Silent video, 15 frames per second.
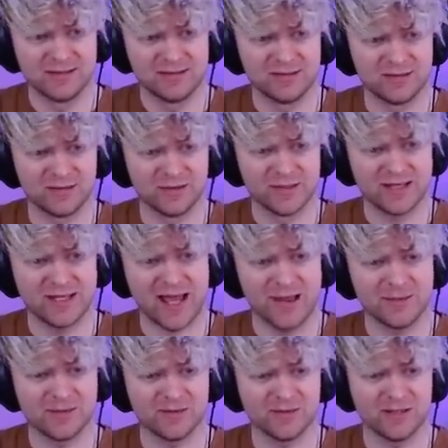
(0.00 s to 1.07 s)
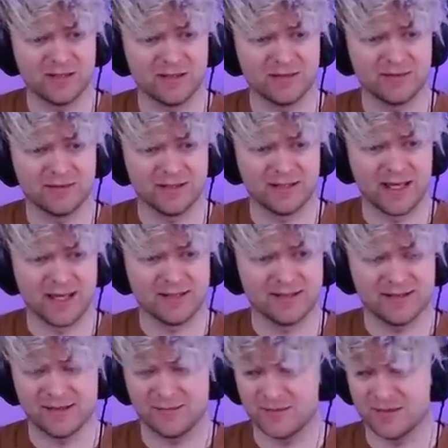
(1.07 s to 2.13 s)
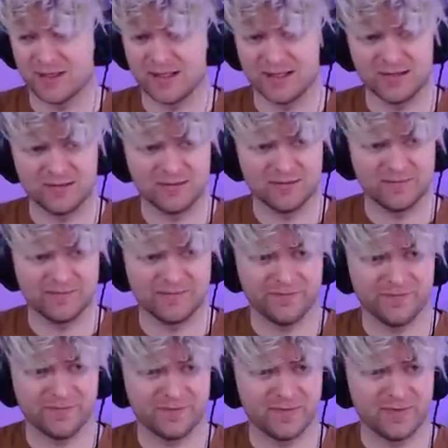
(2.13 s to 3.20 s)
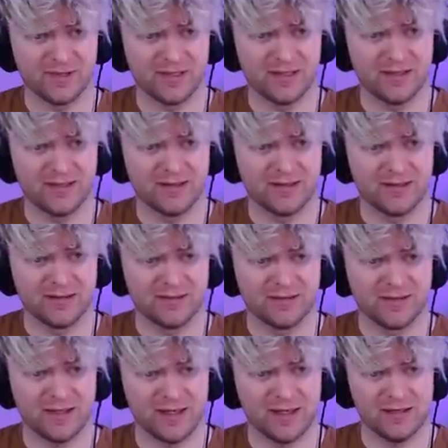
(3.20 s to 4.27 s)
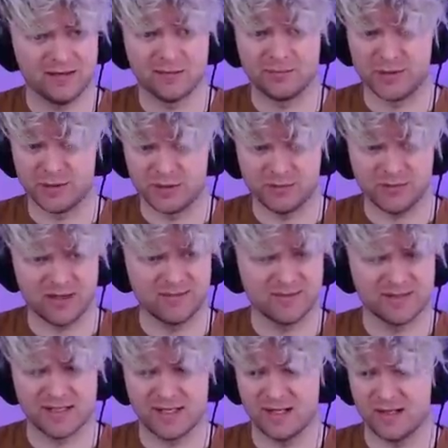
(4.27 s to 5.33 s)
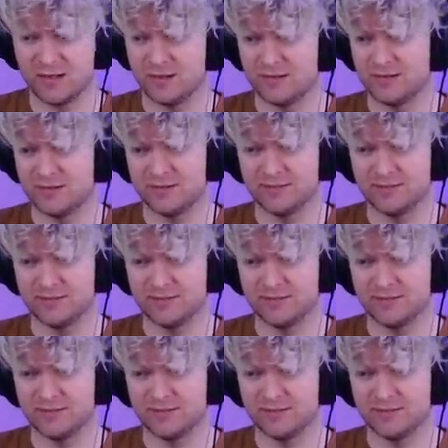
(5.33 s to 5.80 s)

Always capturing. The knight comes out. Okay, the bishop comes out.